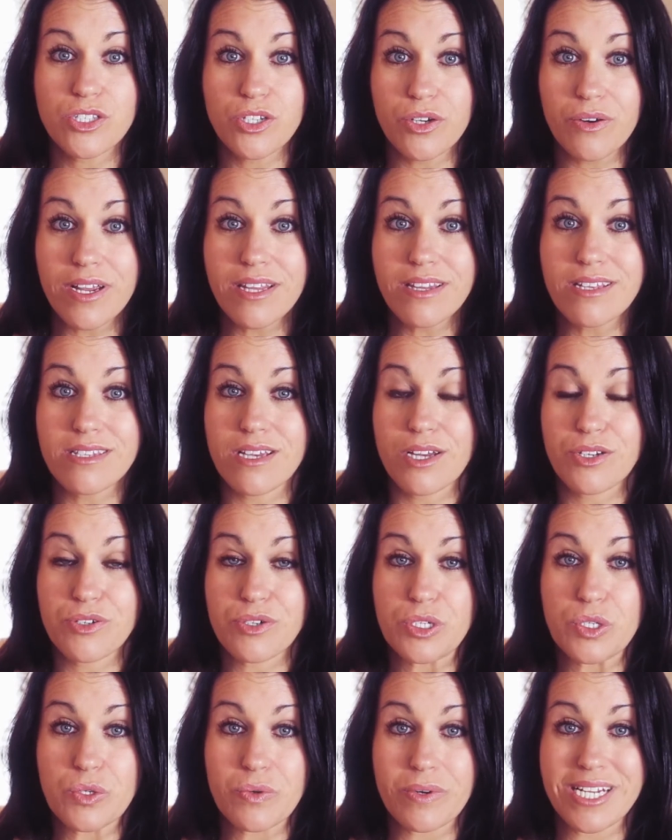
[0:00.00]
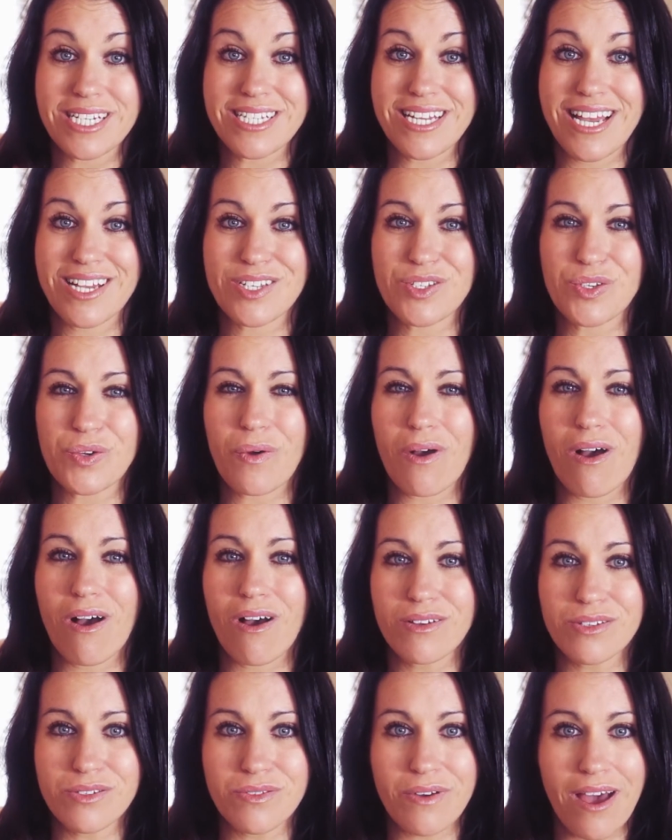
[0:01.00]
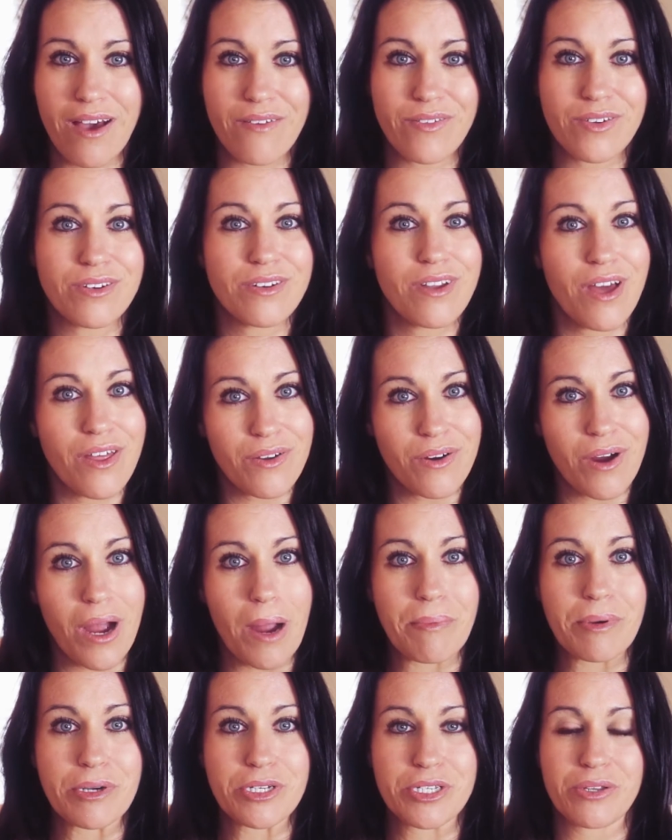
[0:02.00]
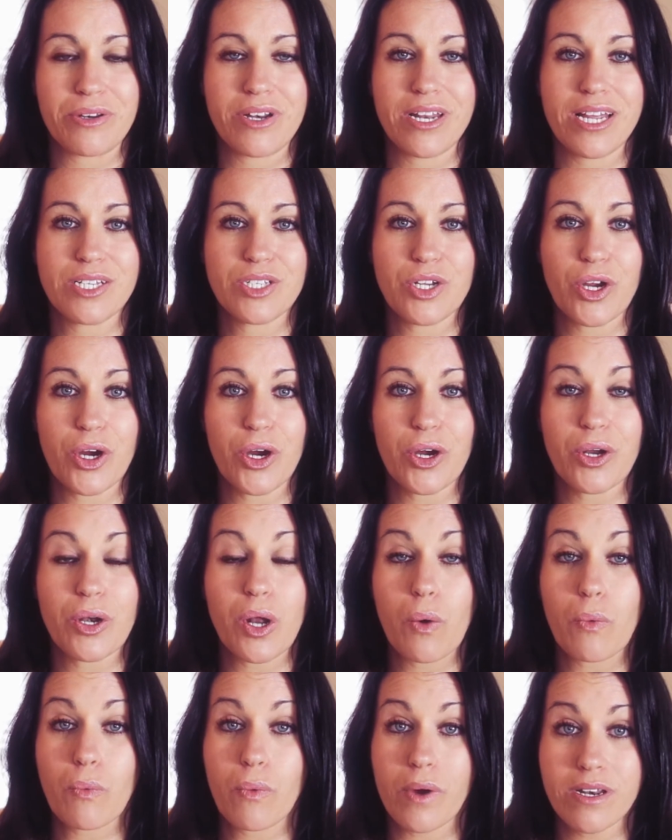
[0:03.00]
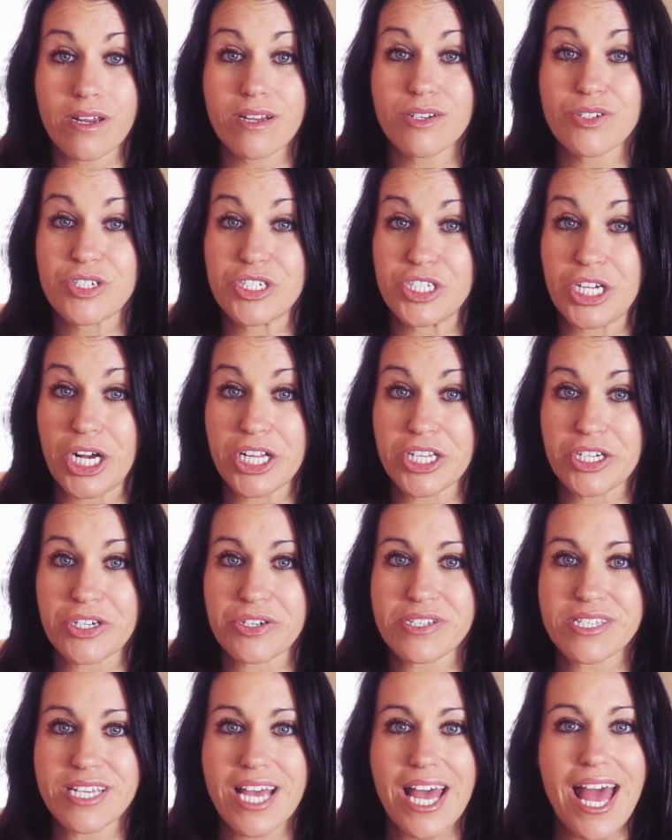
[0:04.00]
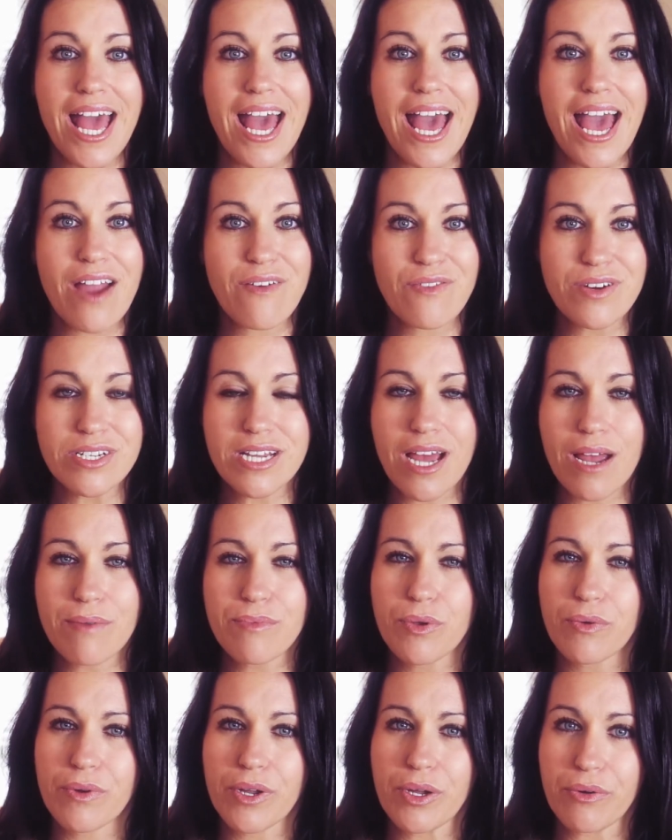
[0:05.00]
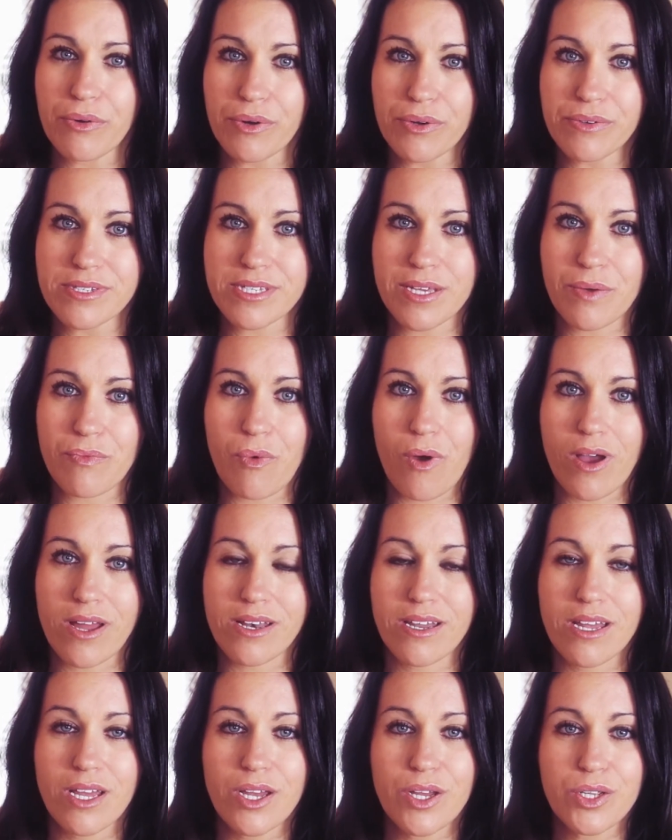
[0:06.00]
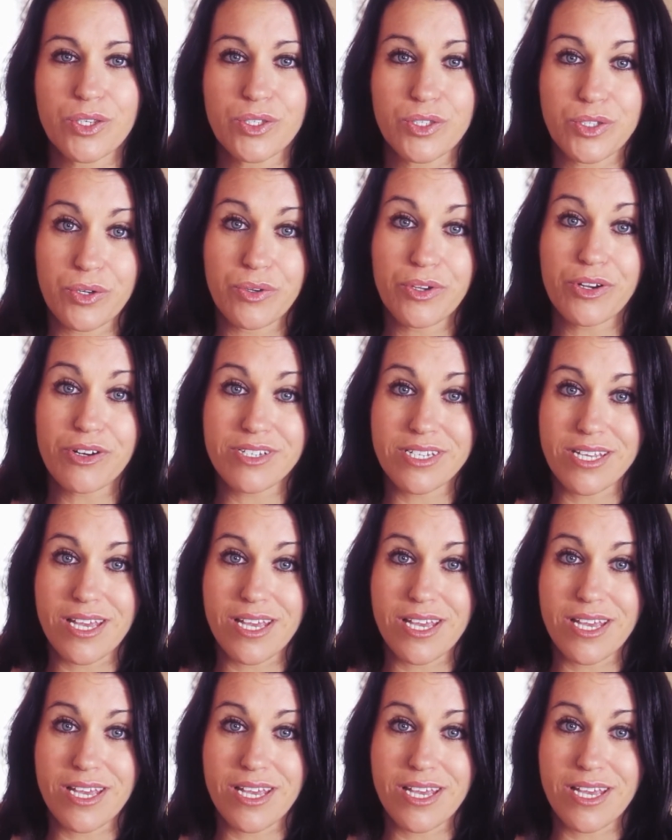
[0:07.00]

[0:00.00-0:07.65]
During these 120 days, you also have another opportunity to earn $100 every time you recruit someone to your